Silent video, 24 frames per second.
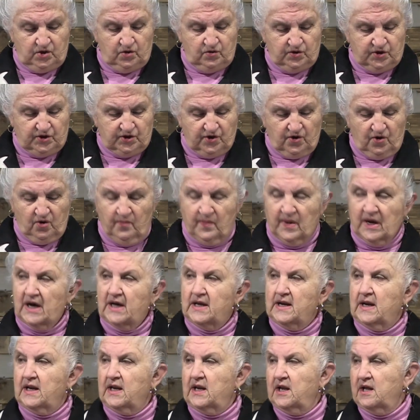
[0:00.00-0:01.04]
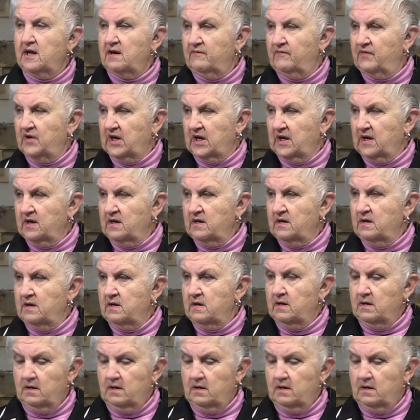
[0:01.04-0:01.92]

do so by living